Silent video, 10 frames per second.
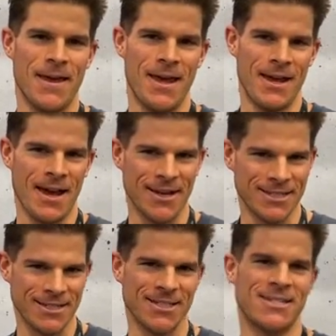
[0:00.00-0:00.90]
Hey
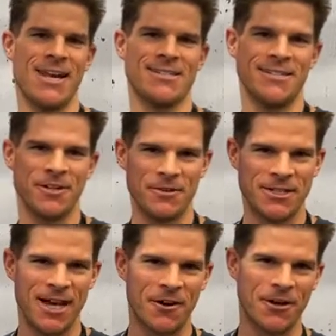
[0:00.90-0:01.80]
guys, this is Casey Levy
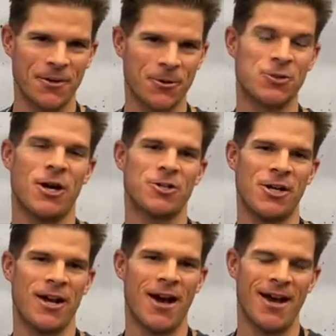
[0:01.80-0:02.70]
Telek with
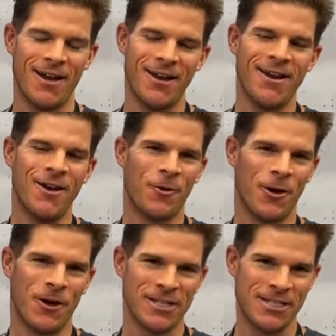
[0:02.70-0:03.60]
Josh AI. We're
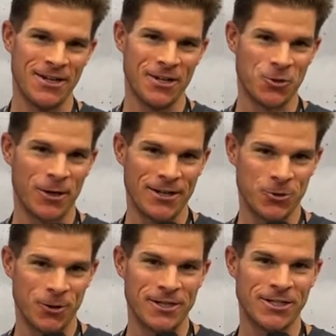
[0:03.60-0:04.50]
here at CEDIA
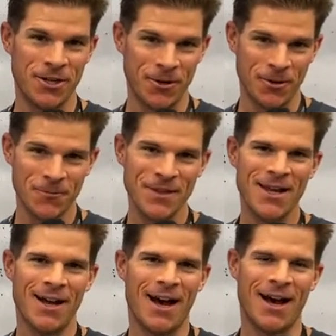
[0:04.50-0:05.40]
2022
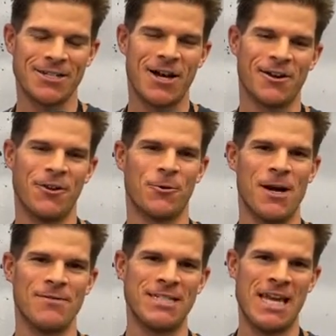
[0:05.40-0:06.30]
uh, talking to the
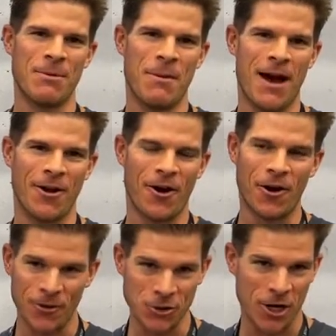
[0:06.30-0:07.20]
Rave team about
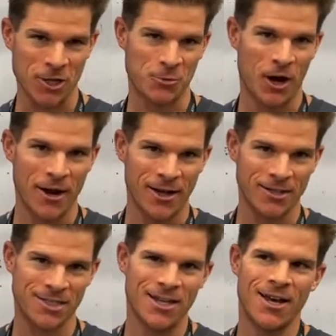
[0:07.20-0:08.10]
all the Josh
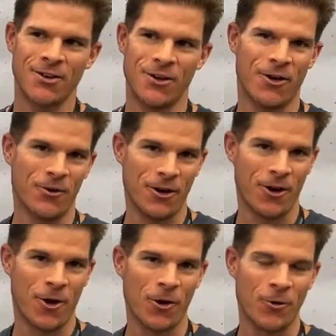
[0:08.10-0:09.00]
products, not only
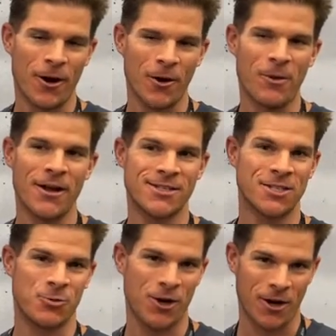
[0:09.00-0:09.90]
our hardware, but
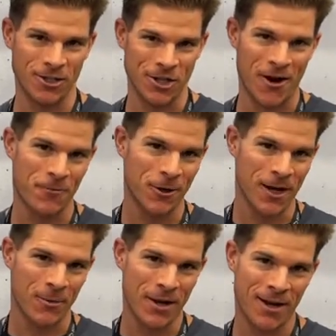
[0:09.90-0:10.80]
since we are a software
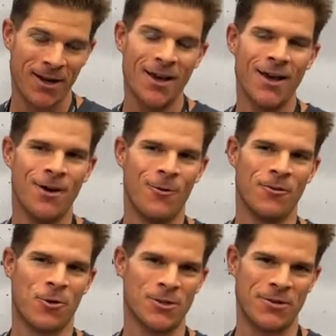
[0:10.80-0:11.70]
company, we
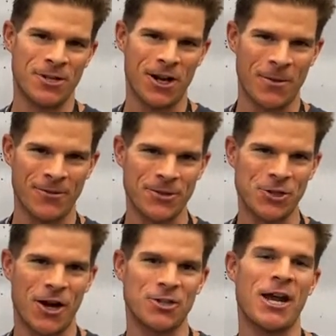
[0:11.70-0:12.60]
of course have to talk about the
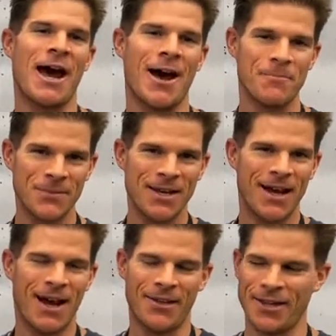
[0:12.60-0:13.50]
Josh app,
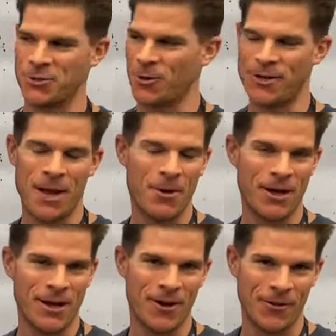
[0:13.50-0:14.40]
uh, and that's what we're
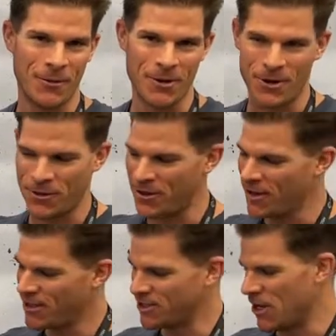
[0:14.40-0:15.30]
demoing here in the booth.
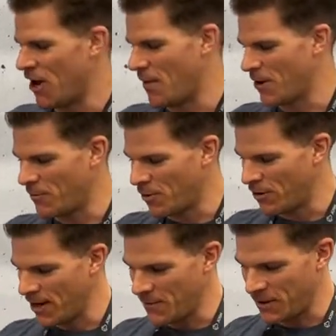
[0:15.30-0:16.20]
So I'm going to
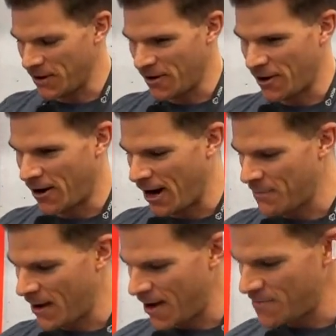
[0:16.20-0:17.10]
pull it up here on our
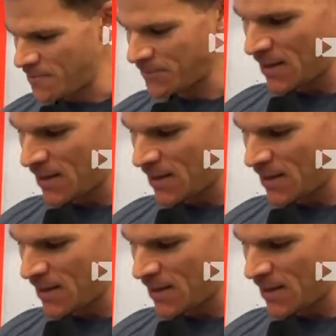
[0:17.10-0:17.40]
iPad,